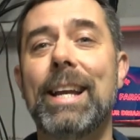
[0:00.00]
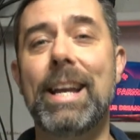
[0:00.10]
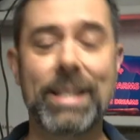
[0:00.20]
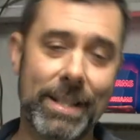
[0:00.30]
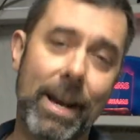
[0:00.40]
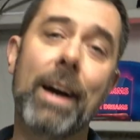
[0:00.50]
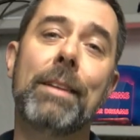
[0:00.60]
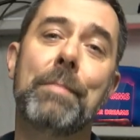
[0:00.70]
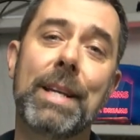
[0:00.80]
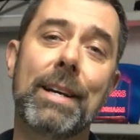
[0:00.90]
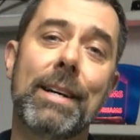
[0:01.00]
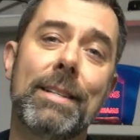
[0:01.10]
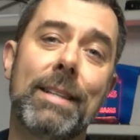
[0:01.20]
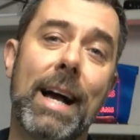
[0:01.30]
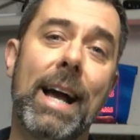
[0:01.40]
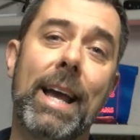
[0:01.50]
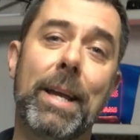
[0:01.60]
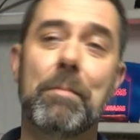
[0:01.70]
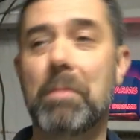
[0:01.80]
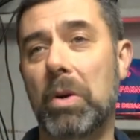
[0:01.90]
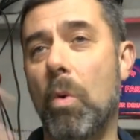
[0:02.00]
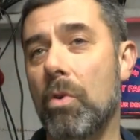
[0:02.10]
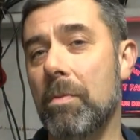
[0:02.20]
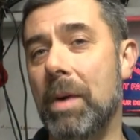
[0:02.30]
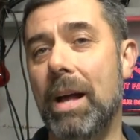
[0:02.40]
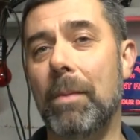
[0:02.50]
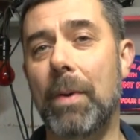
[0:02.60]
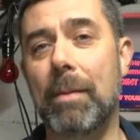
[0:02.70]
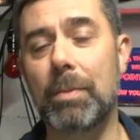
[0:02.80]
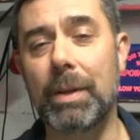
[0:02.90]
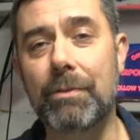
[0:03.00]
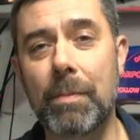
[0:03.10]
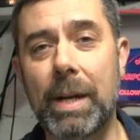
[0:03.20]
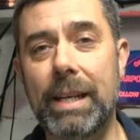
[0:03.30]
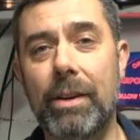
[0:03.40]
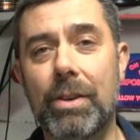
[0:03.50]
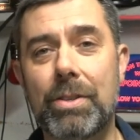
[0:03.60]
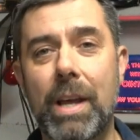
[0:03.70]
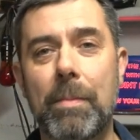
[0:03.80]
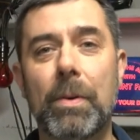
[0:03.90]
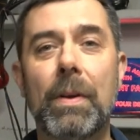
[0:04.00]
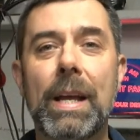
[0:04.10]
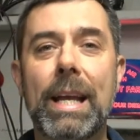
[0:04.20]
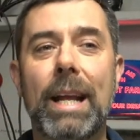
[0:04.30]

is a dud, because I am a quarter mile probably from my nearest neighbor,